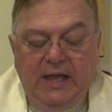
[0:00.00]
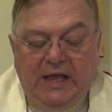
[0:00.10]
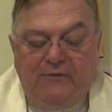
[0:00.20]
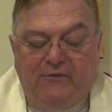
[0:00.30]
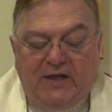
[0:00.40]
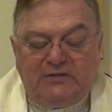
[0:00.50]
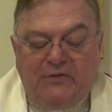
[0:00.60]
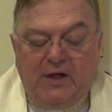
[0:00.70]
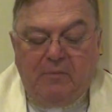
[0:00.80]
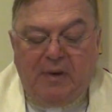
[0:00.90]
He
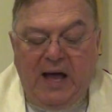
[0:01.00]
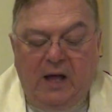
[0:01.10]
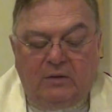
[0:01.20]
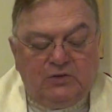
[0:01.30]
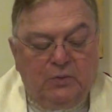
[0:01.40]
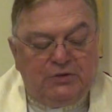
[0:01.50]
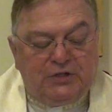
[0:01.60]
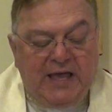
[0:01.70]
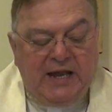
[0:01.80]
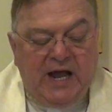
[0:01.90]
fixed their bounds,
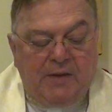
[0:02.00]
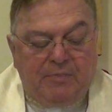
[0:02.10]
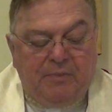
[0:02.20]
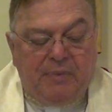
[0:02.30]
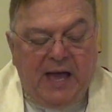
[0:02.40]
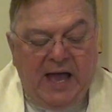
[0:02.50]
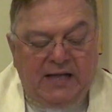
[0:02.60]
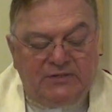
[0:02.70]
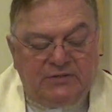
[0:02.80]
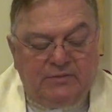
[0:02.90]
which cannot be
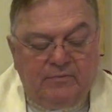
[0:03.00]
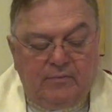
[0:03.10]
passed.